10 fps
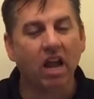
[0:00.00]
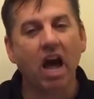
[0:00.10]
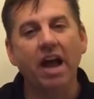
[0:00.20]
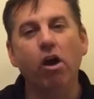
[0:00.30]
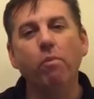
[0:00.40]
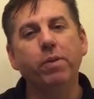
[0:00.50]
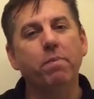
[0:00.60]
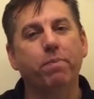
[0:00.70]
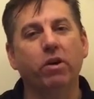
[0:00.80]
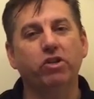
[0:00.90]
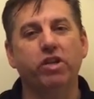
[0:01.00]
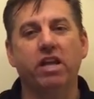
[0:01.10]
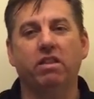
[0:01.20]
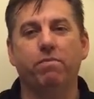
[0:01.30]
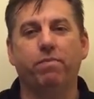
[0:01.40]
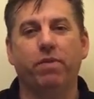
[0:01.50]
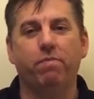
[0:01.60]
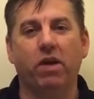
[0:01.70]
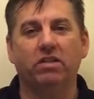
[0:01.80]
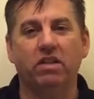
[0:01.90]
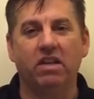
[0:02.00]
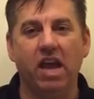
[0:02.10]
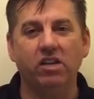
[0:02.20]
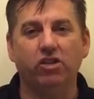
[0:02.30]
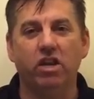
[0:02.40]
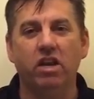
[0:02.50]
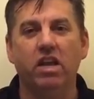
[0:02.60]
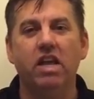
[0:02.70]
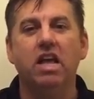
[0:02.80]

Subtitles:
I hope you appreciate the presentation.